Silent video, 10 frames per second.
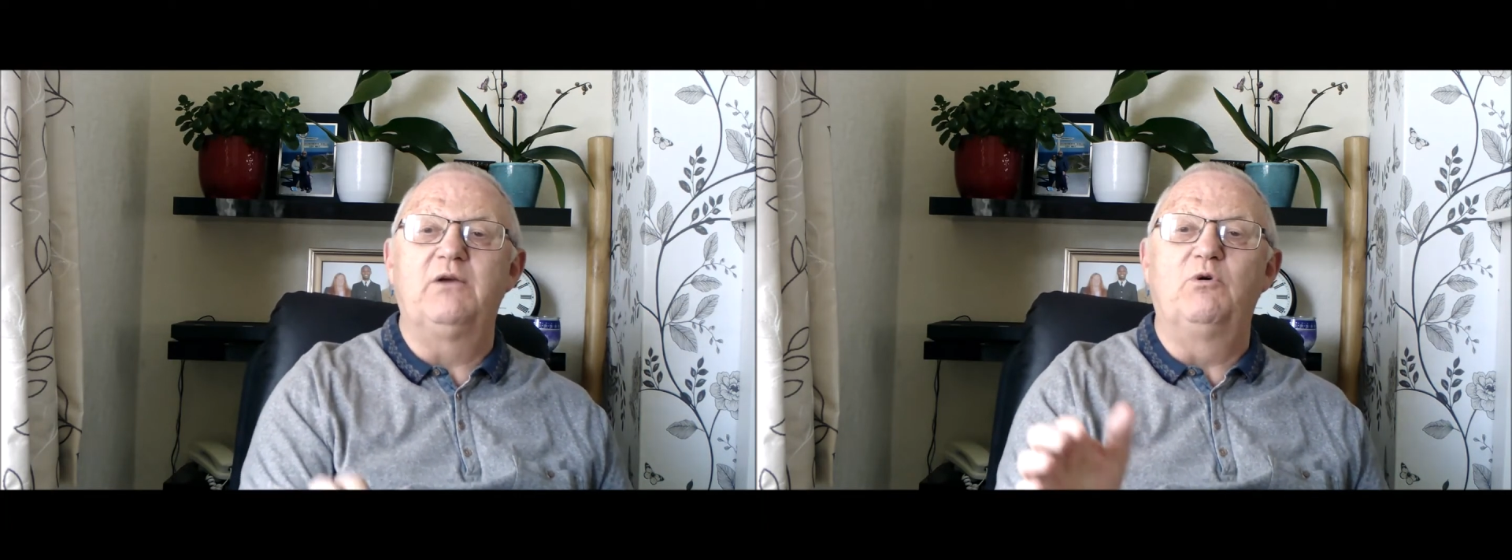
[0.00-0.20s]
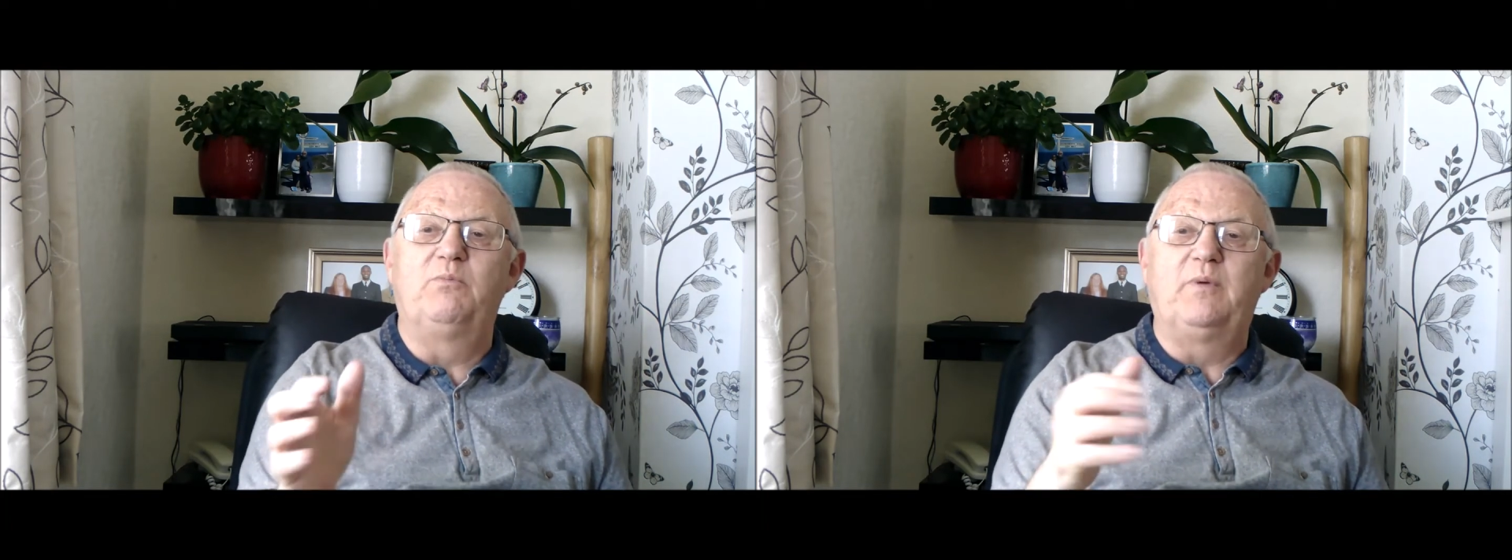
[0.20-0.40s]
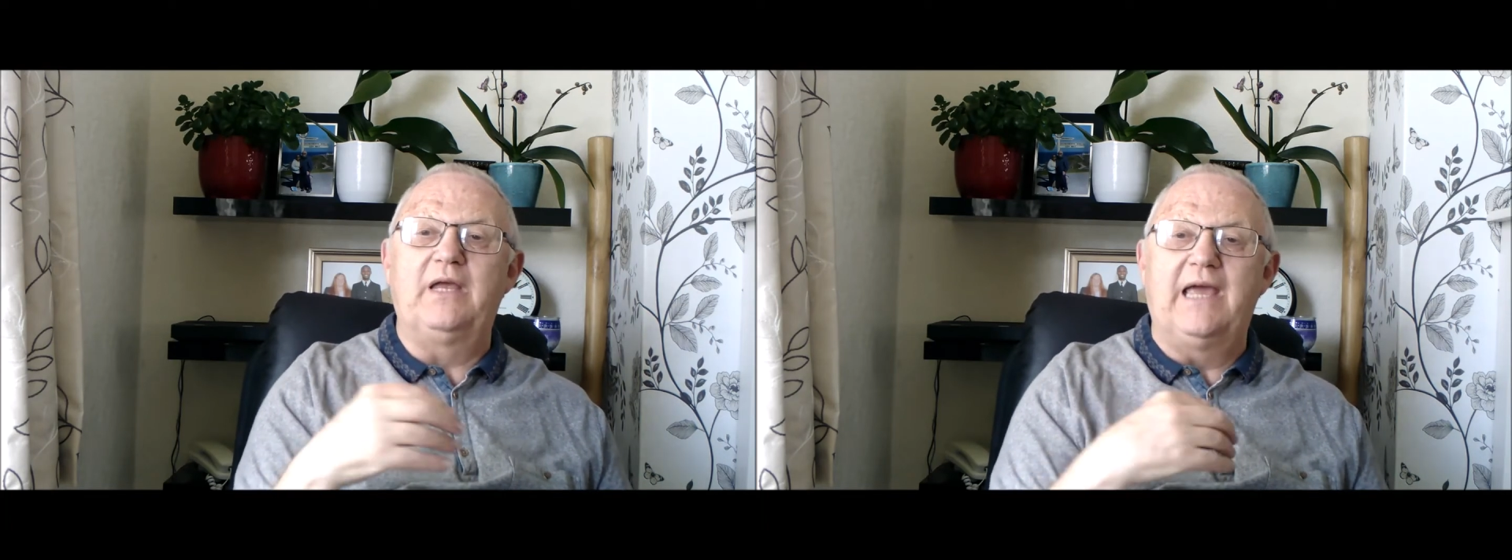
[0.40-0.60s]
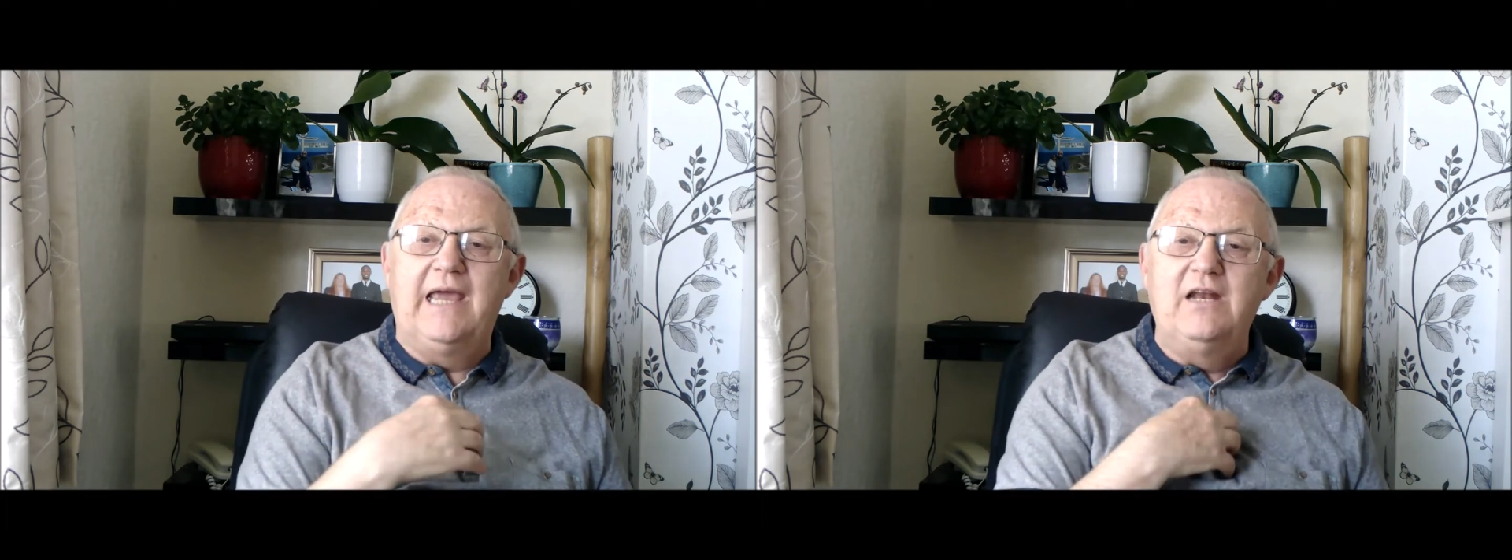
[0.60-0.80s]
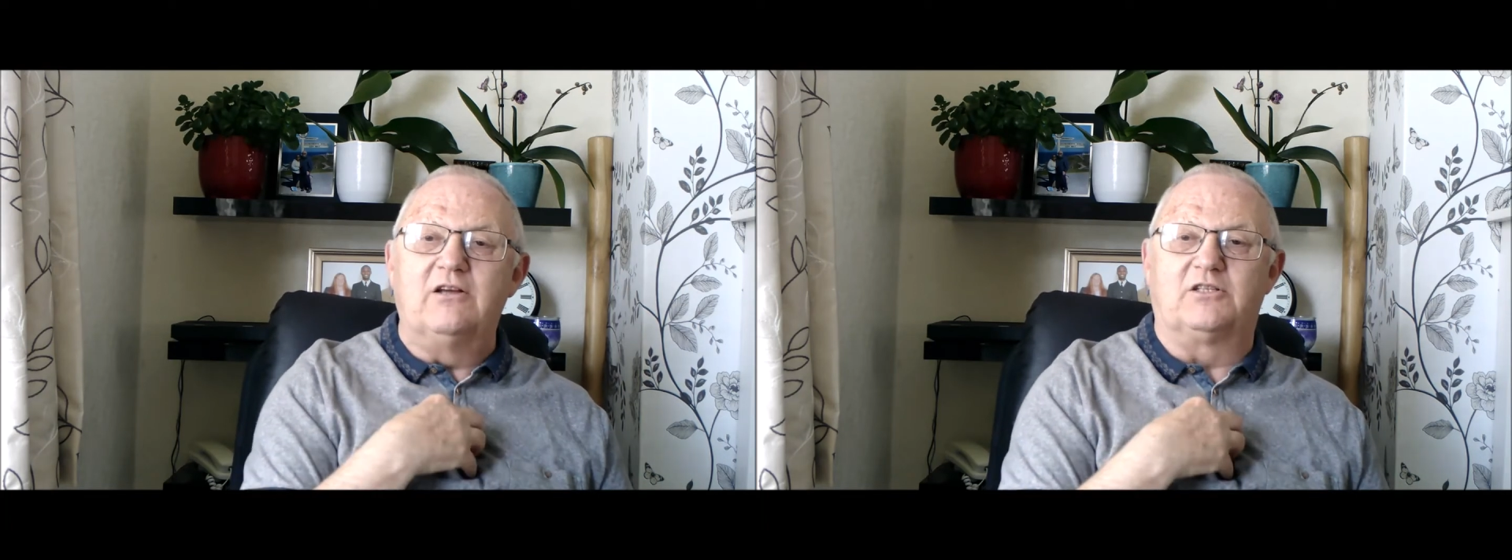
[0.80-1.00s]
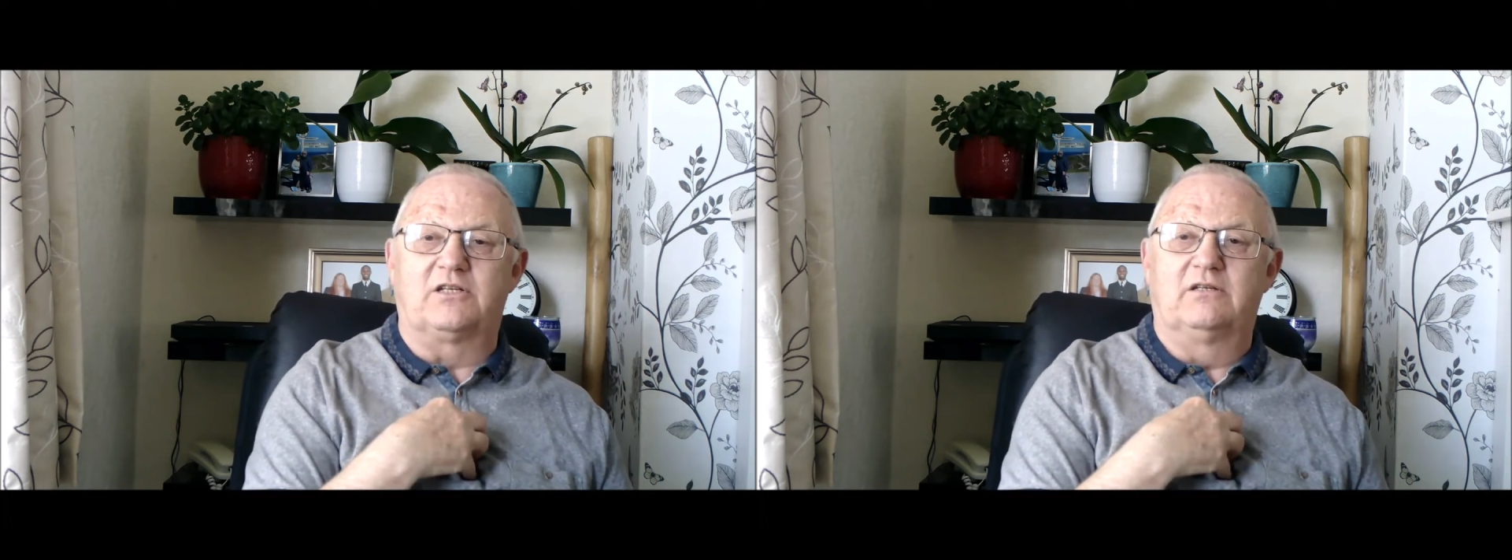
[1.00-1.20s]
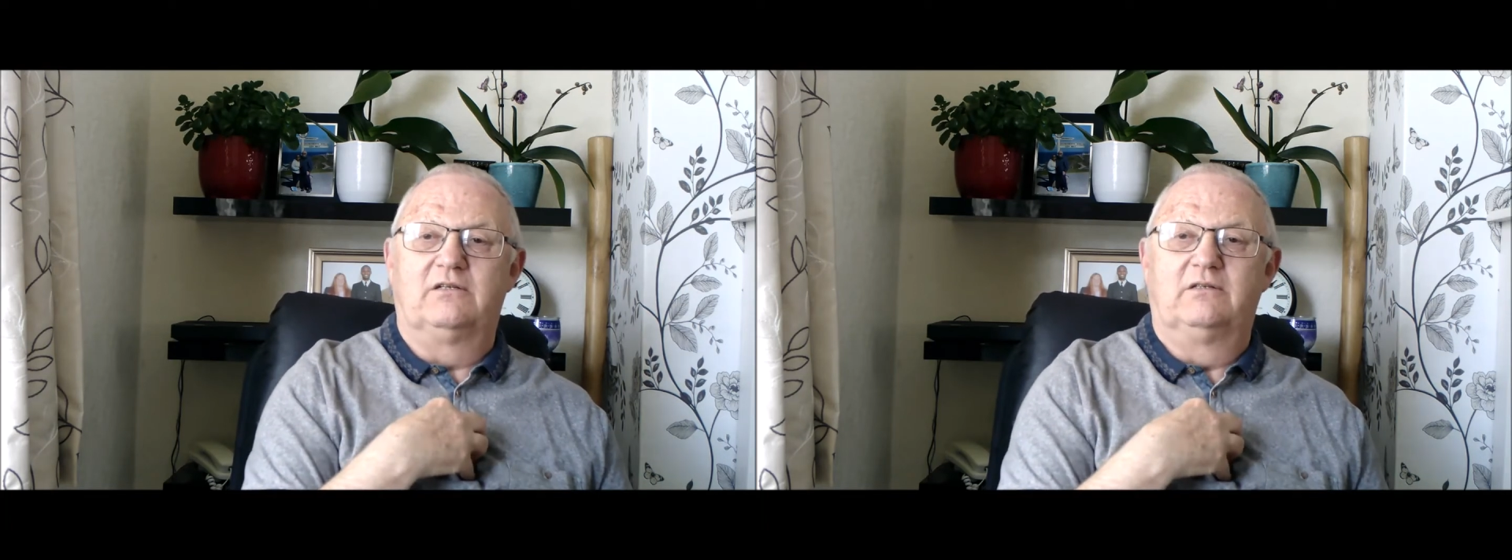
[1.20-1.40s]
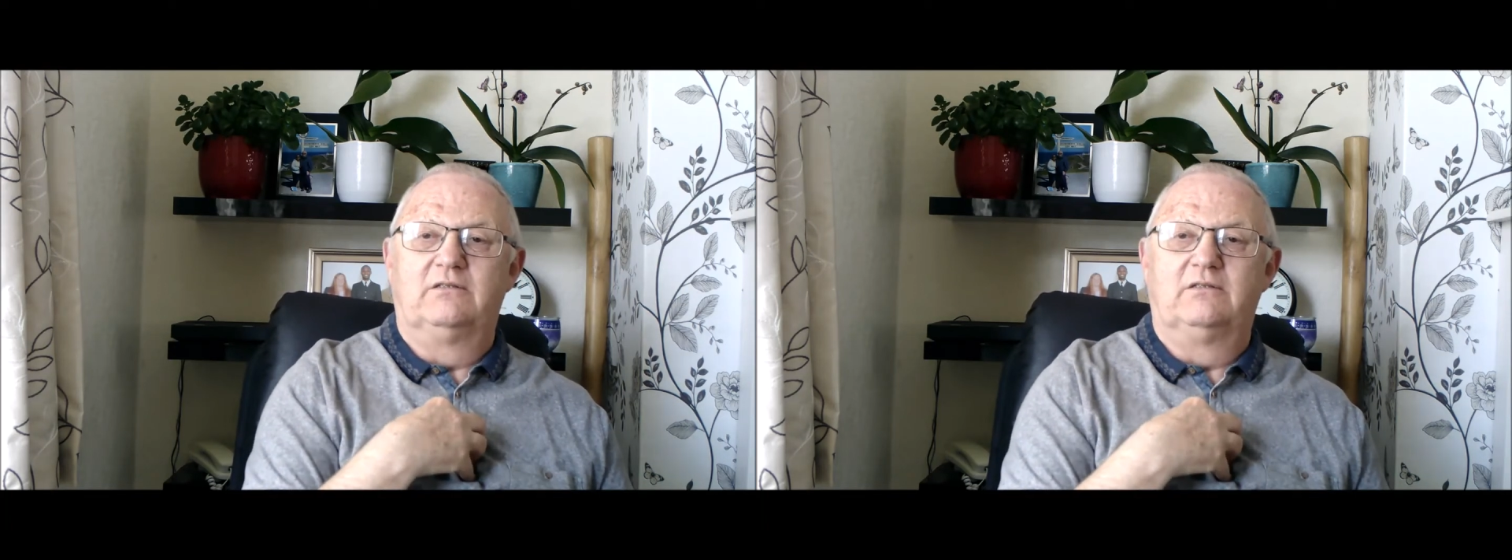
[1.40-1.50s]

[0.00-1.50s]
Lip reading: he would be in us.